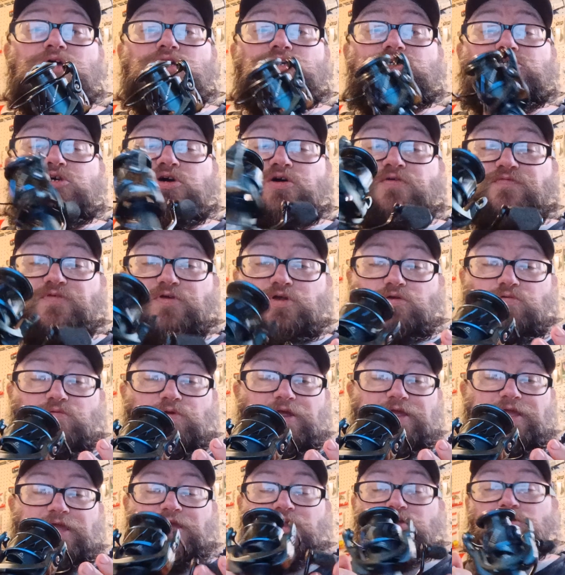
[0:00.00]
So if you're
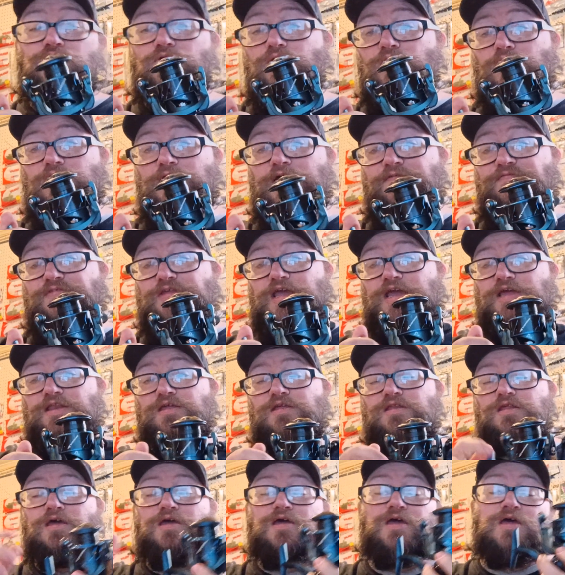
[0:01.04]
right-handed or
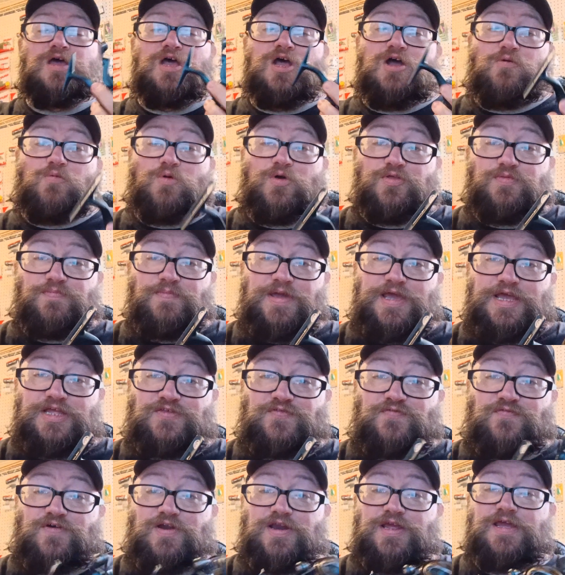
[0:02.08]
left-handed, with me, it's
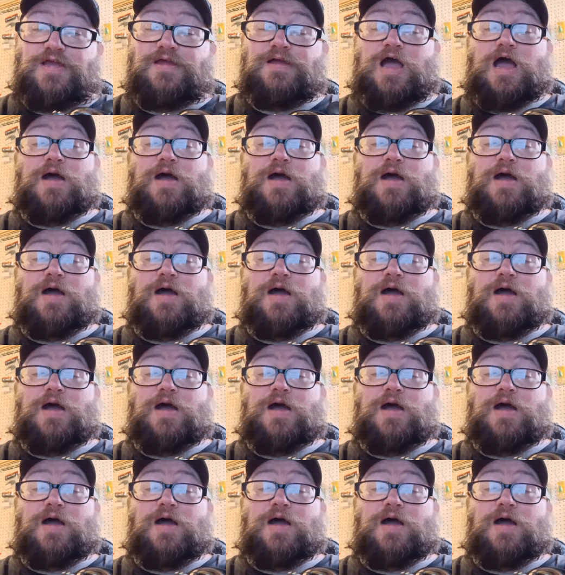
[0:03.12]
funny.